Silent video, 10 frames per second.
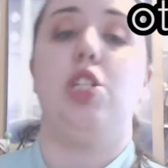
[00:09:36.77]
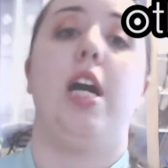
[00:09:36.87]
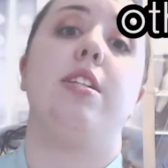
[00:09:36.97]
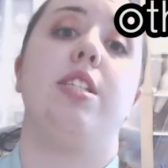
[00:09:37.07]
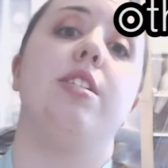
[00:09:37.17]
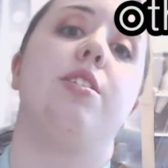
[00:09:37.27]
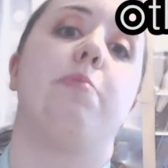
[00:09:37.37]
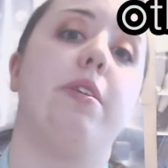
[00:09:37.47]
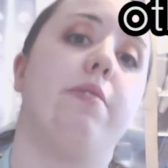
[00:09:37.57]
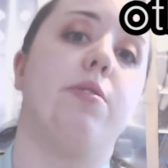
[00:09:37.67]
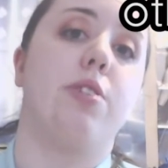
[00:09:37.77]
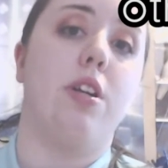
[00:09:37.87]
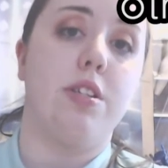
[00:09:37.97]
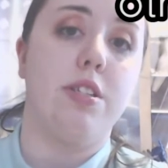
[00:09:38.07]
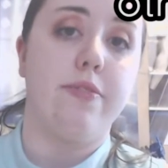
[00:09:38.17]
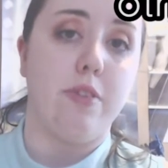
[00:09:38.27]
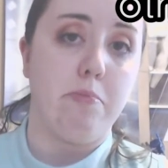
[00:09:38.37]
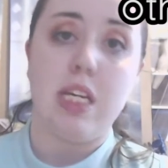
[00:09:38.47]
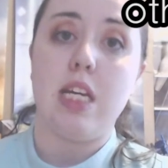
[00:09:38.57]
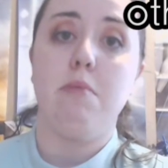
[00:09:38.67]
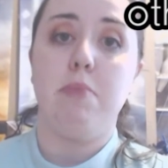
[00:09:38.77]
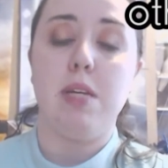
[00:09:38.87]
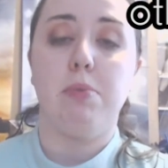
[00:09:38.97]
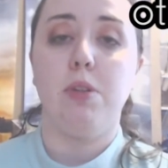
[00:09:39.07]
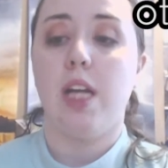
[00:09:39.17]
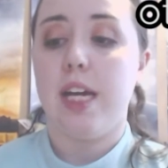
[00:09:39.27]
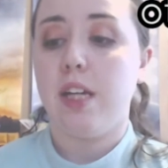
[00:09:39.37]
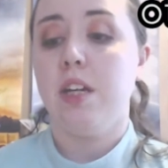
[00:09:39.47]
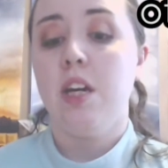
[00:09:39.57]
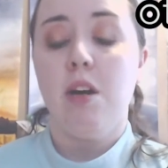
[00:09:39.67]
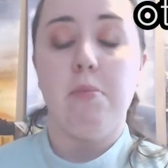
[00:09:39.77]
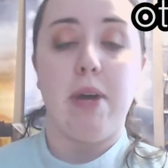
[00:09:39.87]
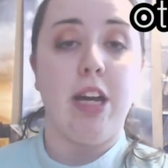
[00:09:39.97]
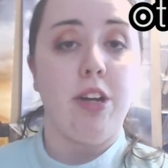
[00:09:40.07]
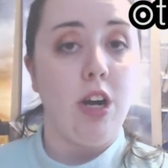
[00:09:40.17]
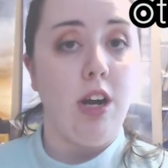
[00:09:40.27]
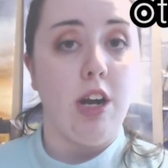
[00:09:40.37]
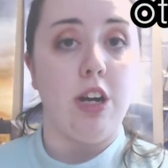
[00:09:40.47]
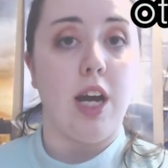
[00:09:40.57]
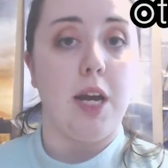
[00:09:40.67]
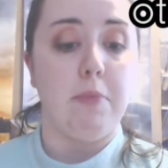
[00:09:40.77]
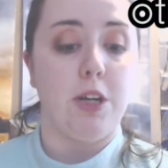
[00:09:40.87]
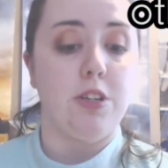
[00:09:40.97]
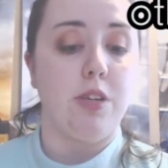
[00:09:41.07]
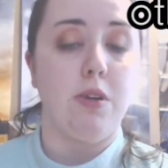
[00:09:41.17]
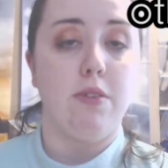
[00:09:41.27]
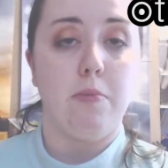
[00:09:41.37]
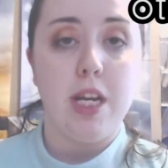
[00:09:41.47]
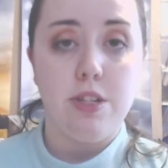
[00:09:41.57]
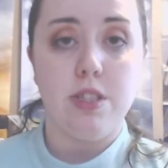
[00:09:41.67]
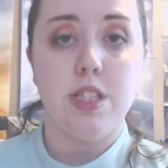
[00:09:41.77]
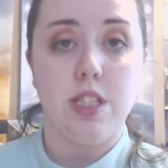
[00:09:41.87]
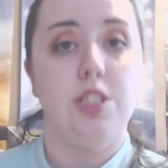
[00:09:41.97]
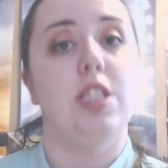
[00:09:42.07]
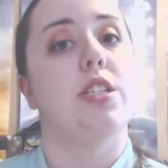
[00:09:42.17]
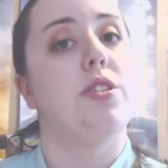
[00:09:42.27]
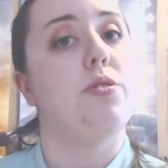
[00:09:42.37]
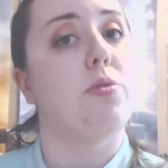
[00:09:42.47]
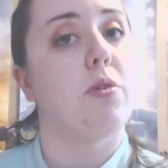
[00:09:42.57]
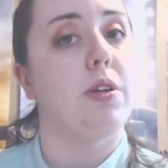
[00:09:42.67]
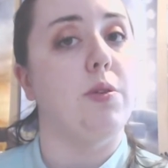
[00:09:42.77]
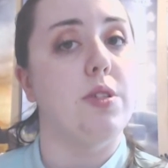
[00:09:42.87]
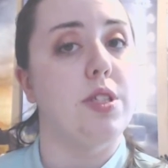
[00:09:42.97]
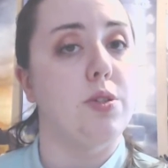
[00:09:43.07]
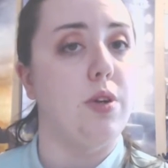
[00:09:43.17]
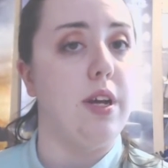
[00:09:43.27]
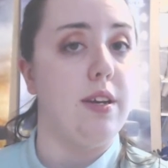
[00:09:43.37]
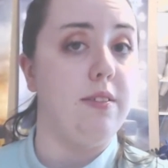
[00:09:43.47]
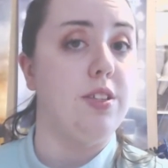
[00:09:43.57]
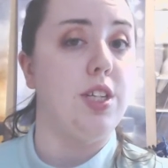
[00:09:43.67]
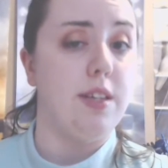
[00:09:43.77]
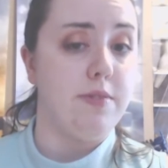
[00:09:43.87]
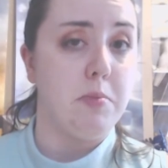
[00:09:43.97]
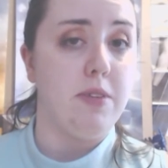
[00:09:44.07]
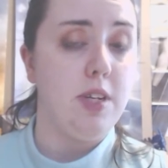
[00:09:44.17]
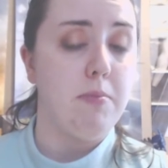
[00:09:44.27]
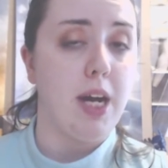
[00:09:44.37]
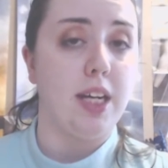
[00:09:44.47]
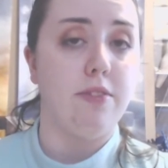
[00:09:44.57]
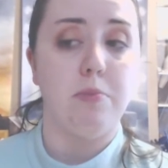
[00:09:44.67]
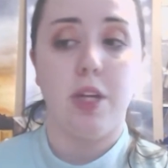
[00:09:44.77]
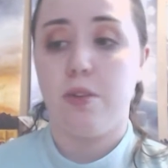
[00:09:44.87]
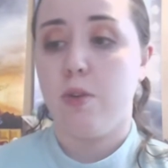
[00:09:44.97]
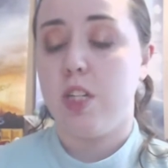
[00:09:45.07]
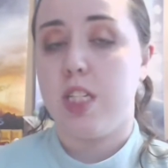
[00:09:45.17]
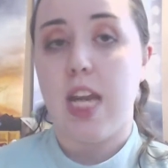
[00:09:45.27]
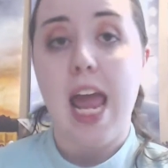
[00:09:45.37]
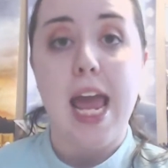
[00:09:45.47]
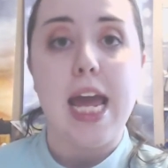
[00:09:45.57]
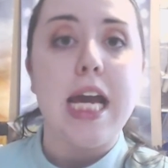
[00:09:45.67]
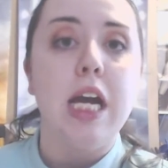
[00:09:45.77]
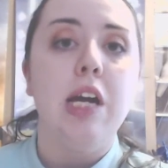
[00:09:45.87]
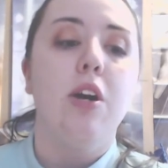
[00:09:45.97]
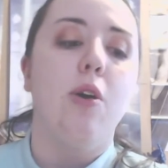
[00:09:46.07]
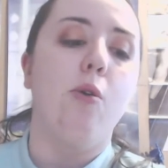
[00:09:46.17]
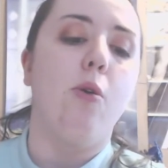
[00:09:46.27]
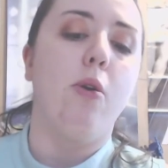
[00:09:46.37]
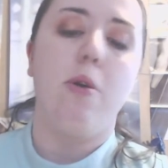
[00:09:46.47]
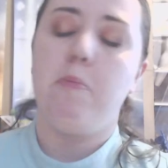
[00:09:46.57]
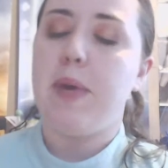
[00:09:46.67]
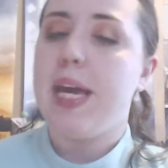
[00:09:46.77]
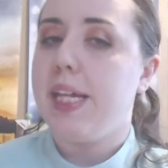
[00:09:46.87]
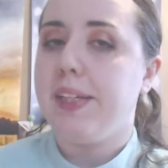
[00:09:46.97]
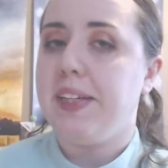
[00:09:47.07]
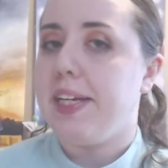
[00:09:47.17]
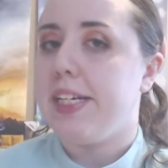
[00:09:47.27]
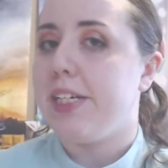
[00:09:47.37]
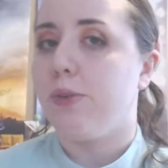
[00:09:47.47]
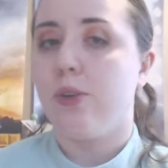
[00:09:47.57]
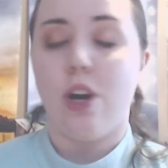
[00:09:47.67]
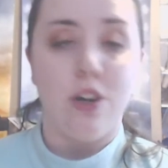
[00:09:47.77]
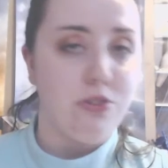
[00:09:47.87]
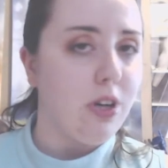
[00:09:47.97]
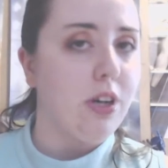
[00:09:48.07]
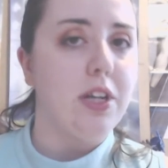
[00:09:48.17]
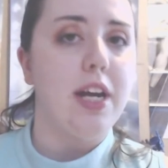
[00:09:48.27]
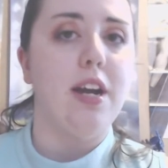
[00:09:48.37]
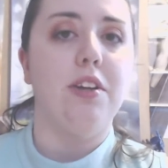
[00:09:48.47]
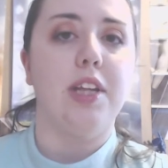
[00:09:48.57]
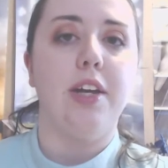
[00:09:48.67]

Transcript: Jazza is one of those artists for me. People like Maya Kern, I'm actually one of her patrons, and she does tutorials and she gives me feedback every month, or a Danae, or Bailey, or Audra Claire.